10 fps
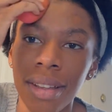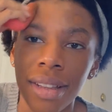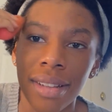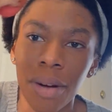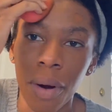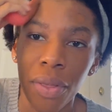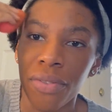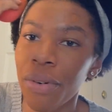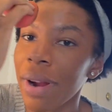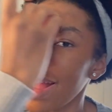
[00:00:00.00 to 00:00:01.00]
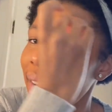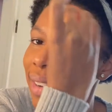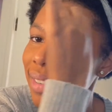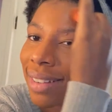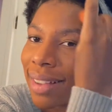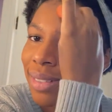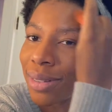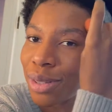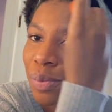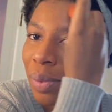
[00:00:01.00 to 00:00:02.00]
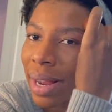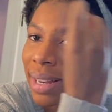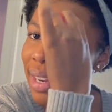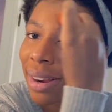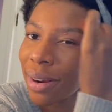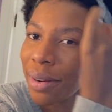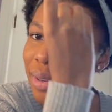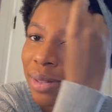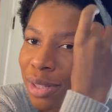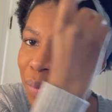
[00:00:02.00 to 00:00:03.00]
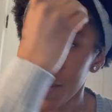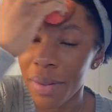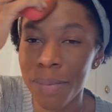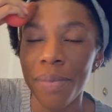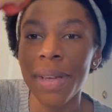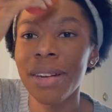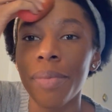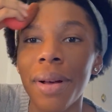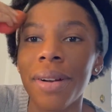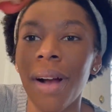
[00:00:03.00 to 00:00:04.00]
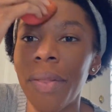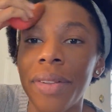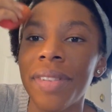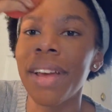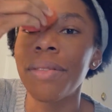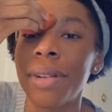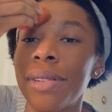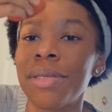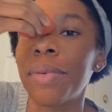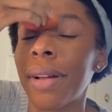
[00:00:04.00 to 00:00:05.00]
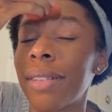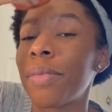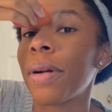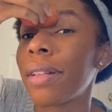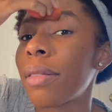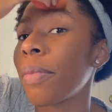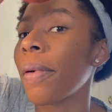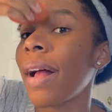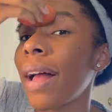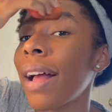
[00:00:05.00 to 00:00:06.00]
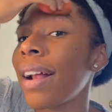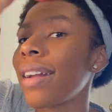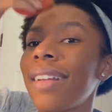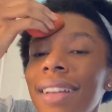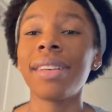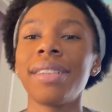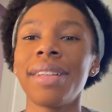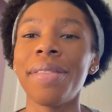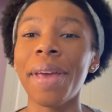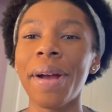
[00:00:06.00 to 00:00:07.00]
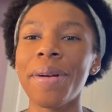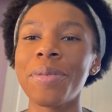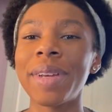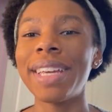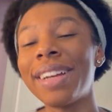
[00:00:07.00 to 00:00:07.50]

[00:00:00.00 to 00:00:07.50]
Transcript: Now we're on the forehead, nice little spread here. Spread the peanut butter on the sandwich. Spread, spread, spread. There we